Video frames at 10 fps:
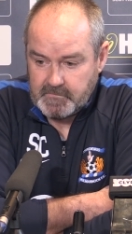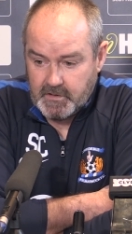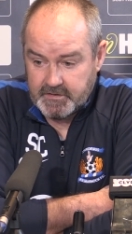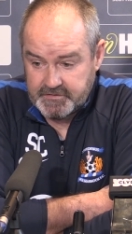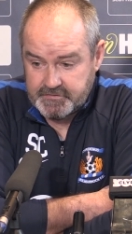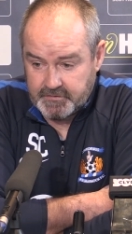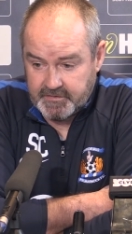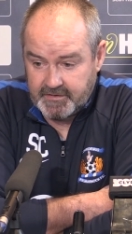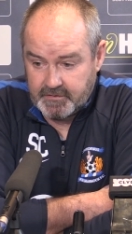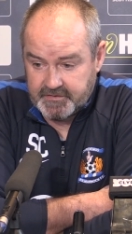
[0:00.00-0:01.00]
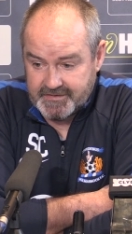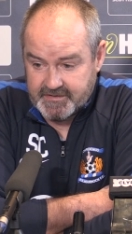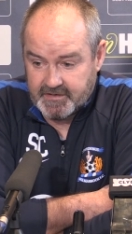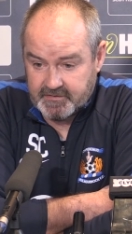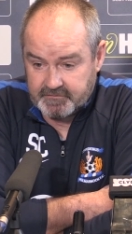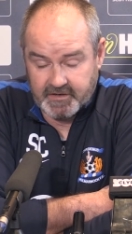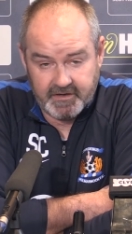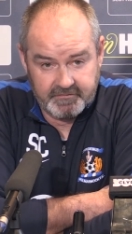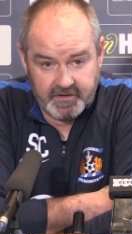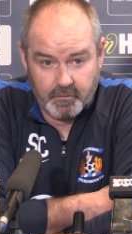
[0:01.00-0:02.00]
Against Dundee started
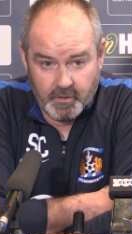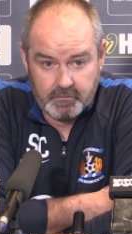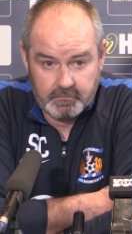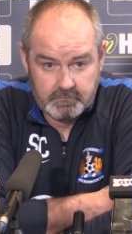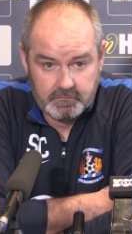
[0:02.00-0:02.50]
very, very well.